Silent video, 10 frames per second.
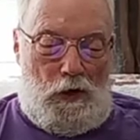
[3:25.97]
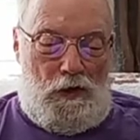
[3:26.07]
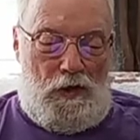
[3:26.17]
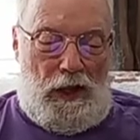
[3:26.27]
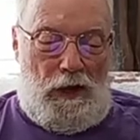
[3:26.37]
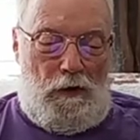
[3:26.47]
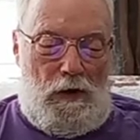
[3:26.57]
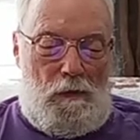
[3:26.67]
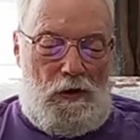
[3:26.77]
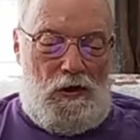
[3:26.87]
on
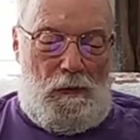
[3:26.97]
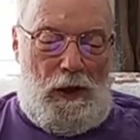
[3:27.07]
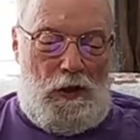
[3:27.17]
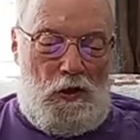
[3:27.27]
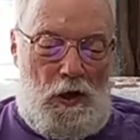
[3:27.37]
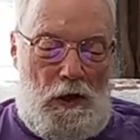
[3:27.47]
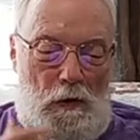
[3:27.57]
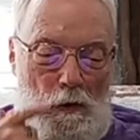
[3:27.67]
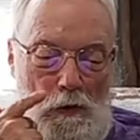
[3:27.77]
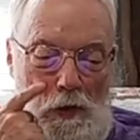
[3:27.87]
Saturday, but Sebastian had
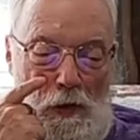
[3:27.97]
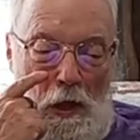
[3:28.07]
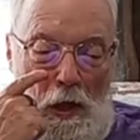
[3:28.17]
heard